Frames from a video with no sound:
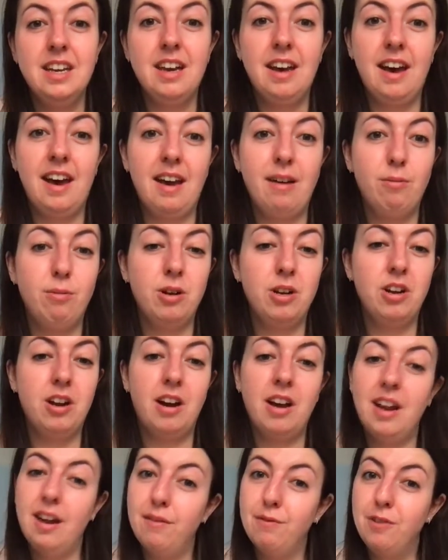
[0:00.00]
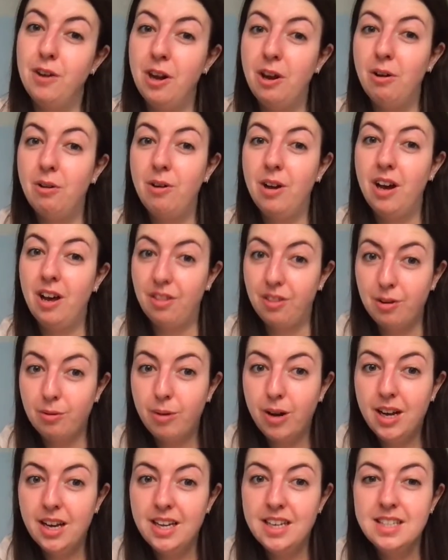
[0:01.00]
I would not have known
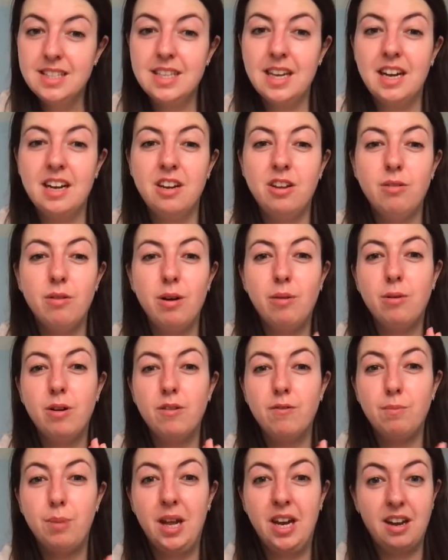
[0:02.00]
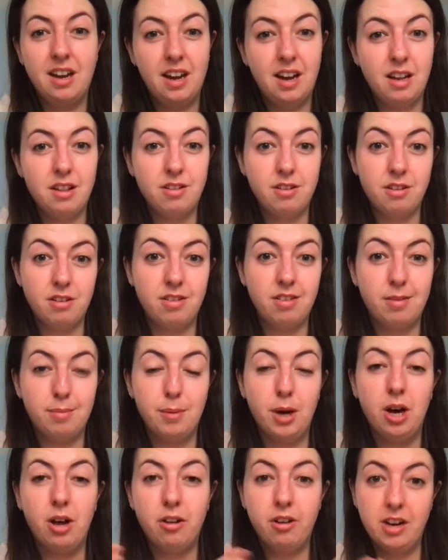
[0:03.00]
otherwise. I knew I would have been either a
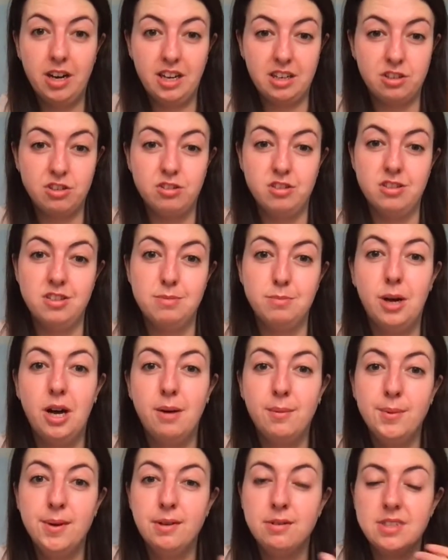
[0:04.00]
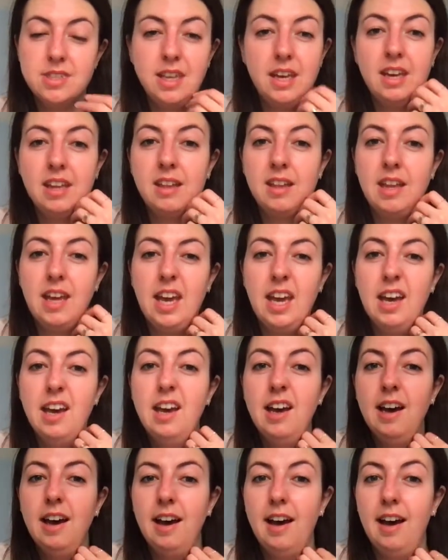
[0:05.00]
small or extra small most likely,
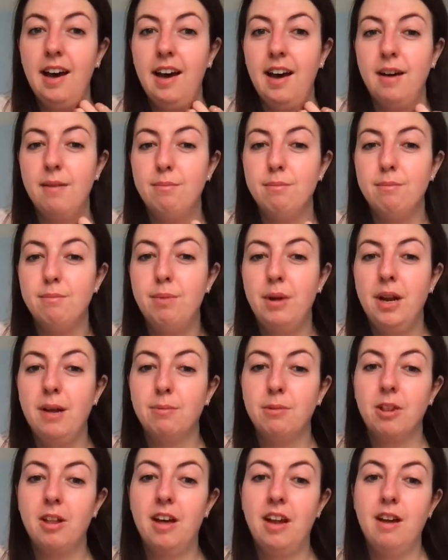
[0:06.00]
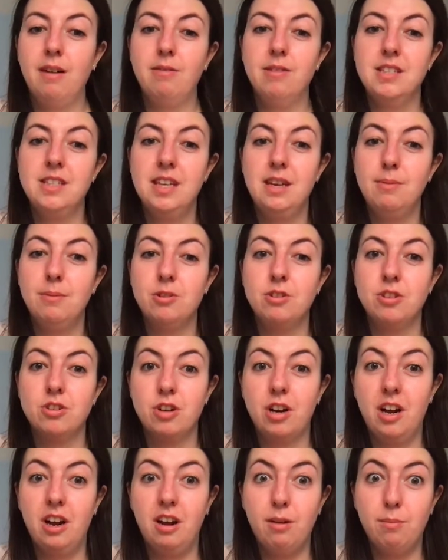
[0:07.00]
but I'm glad I was able to
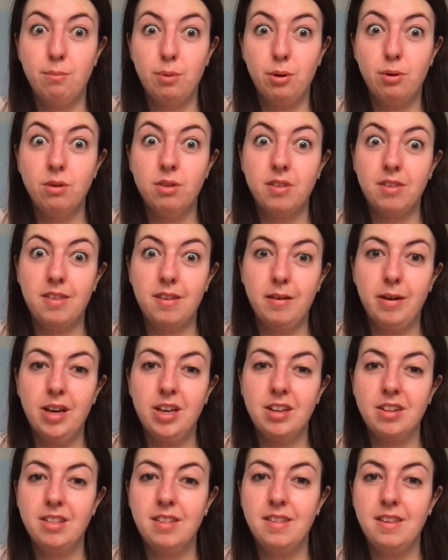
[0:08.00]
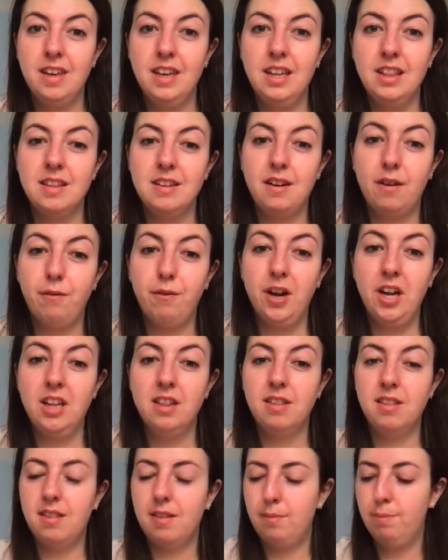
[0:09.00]
try on both so I could see the
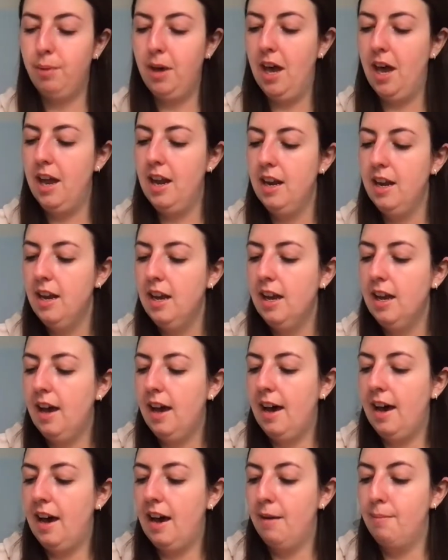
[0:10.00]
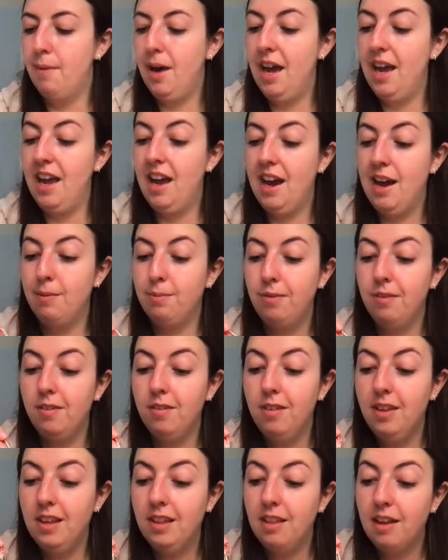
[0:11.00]
difference. But I
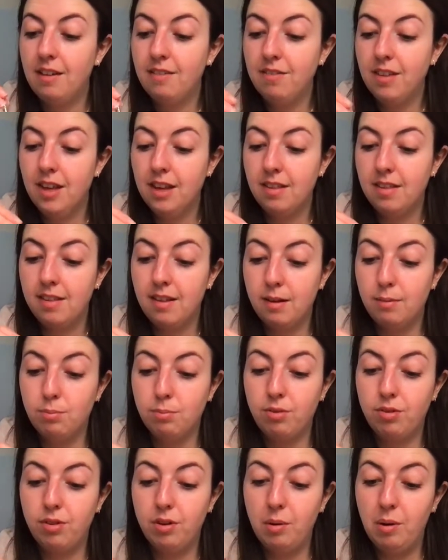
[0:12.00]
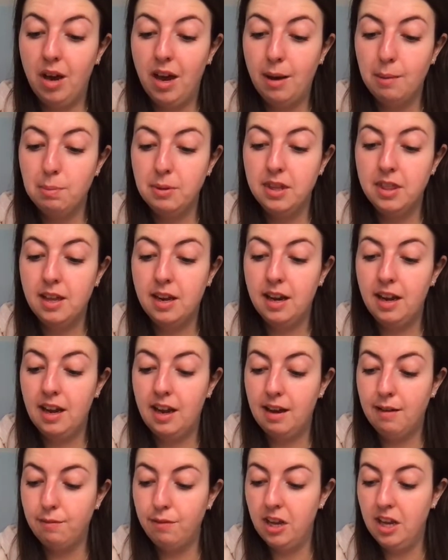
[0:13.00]
absolutely love this. I'm so happy that I
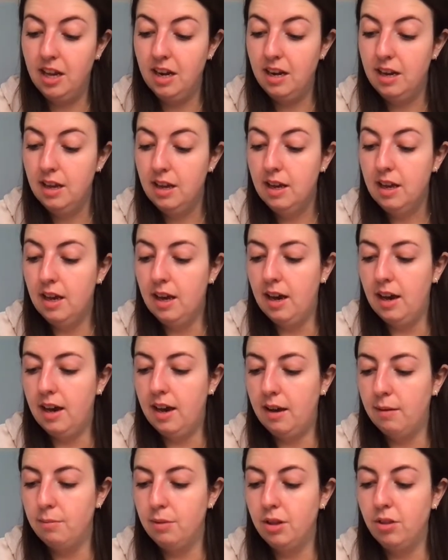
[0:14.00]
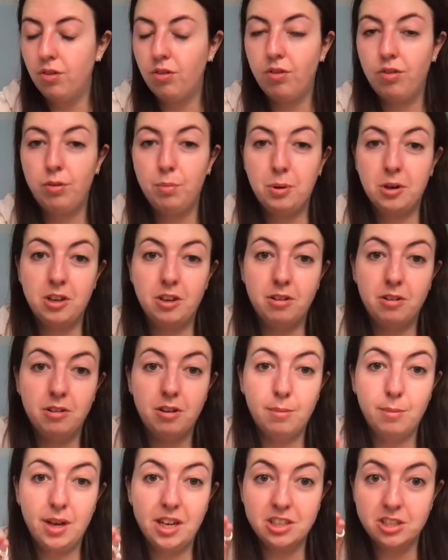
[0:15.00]
have it. It's super cute.
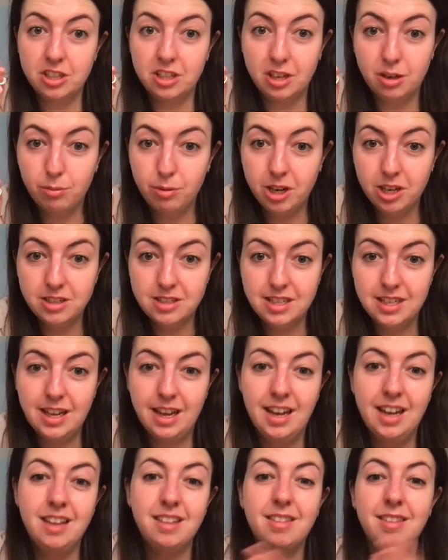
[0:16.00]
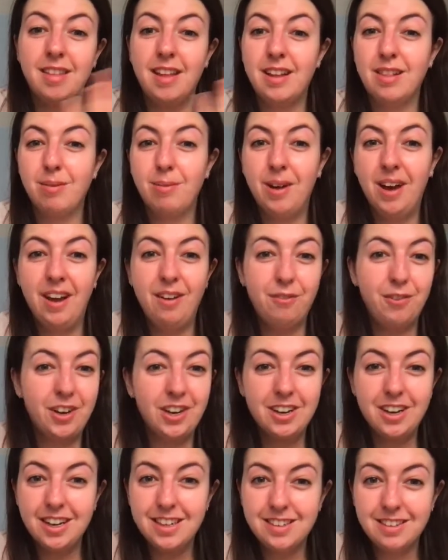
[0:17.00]
I'm actually going to wear it today, so that's why I
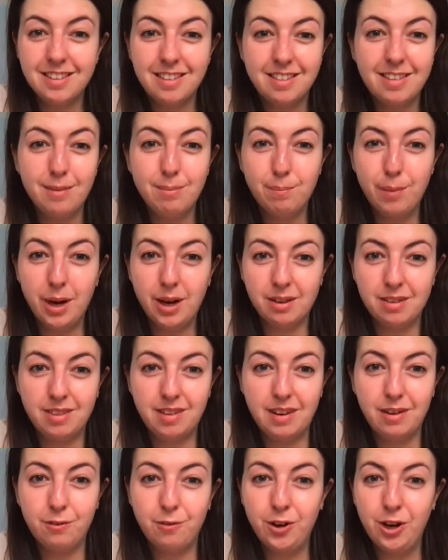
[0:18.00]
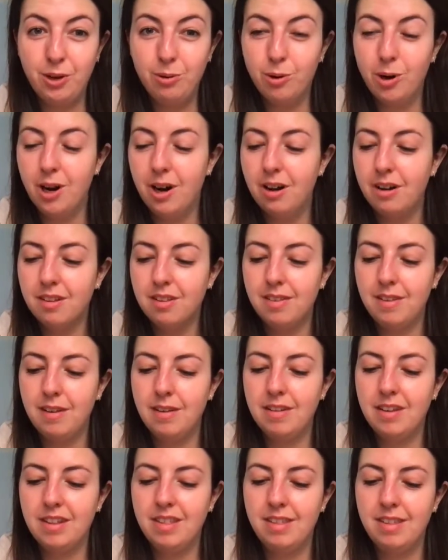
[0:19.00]
figured I'd do this unboxing for you all so
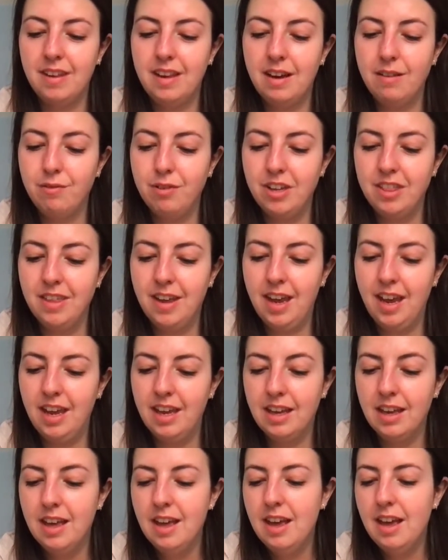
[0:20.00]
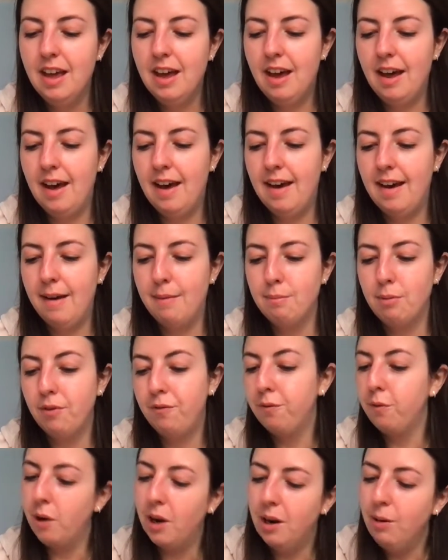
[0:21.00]
you could see everything
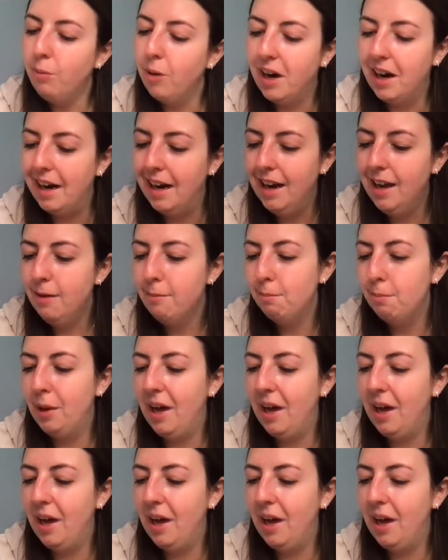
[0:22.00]
before I wear it.